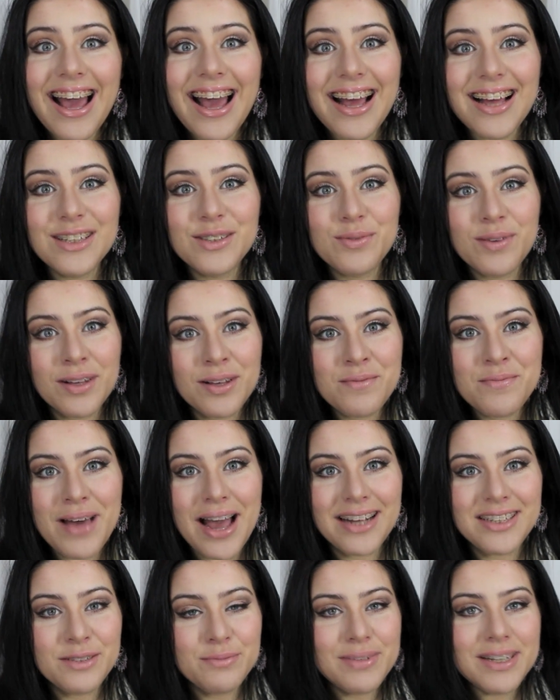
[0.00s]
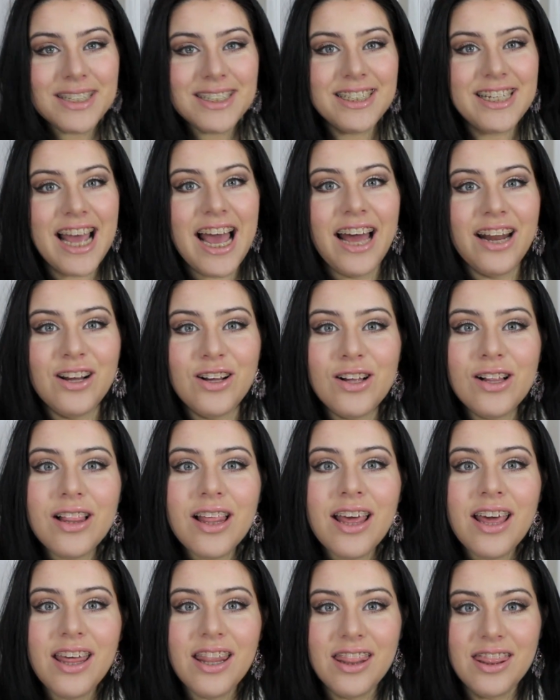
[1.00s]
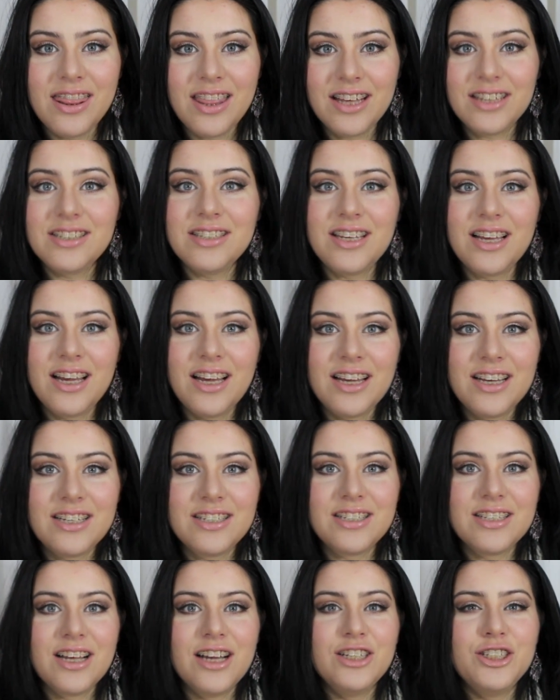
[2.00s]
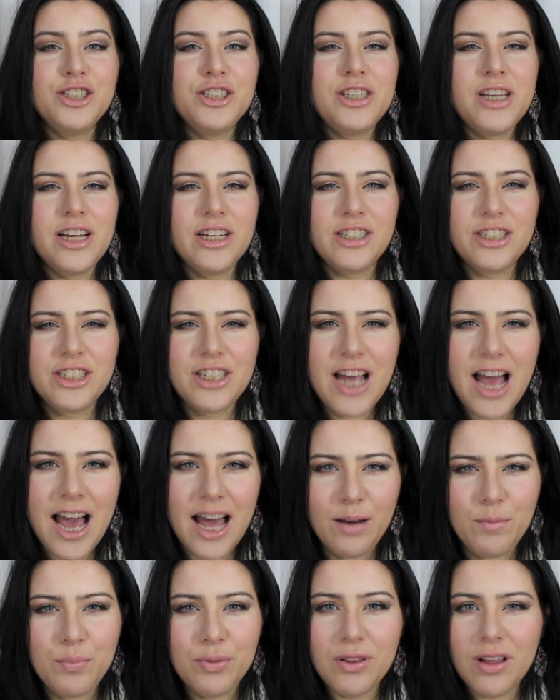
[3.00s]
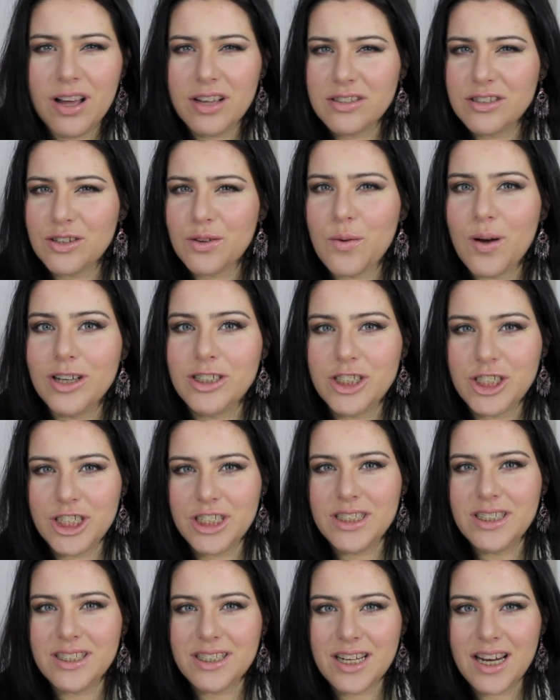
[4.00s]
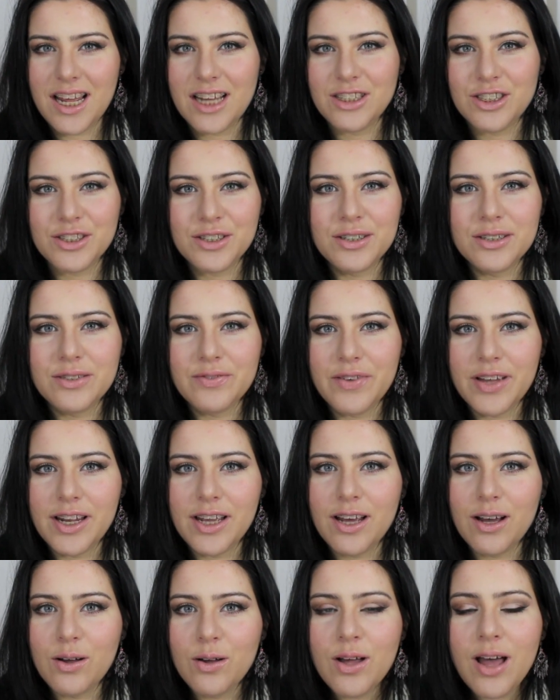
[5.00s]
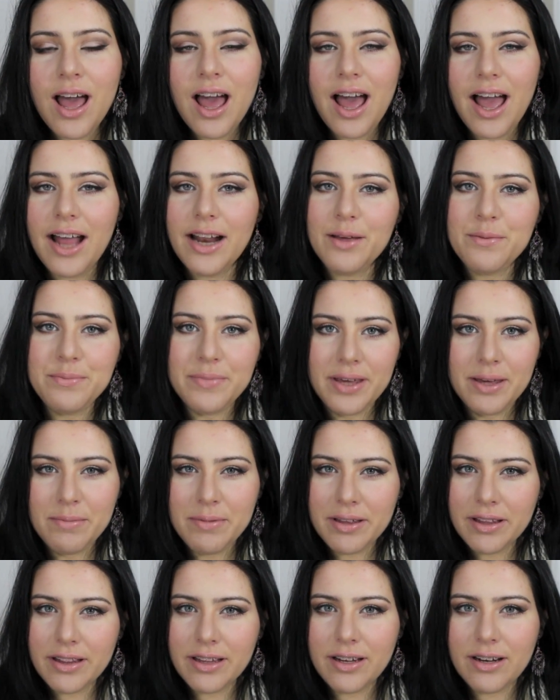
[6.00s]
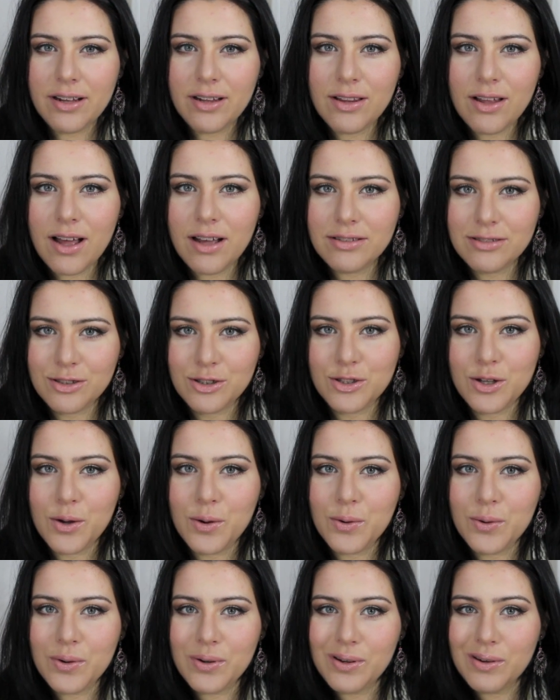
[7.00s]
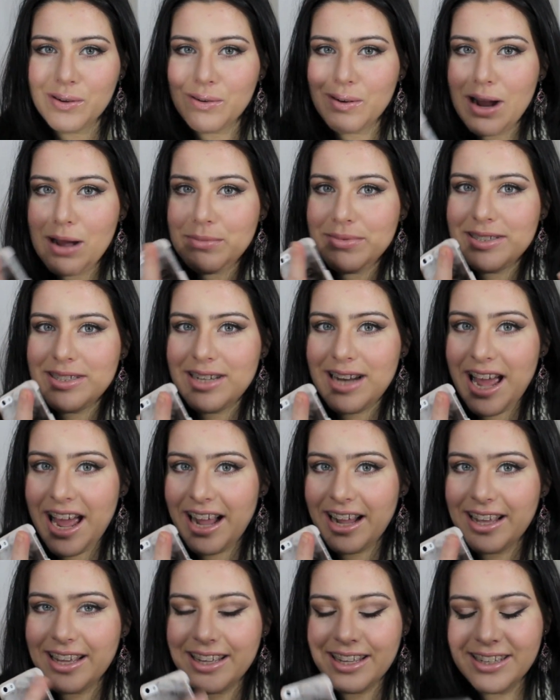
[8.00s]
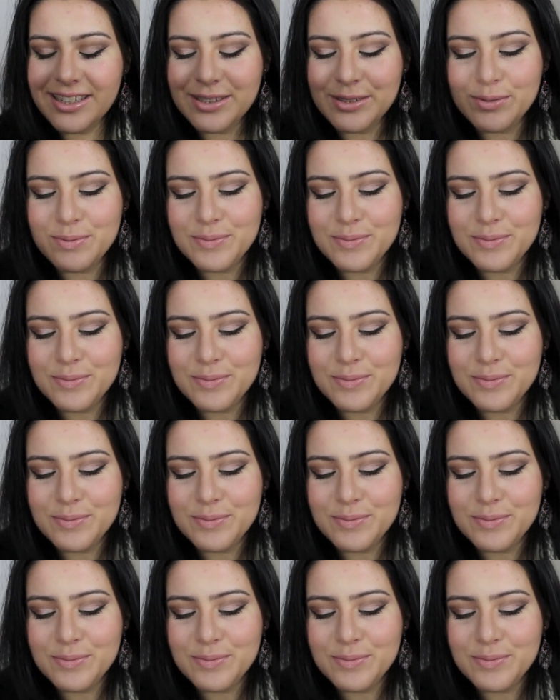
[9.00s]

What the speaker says: Hey guys, welcome back to my channel. This is a chit chat plus questions and answers video, and it may be a little long, so grab a snack.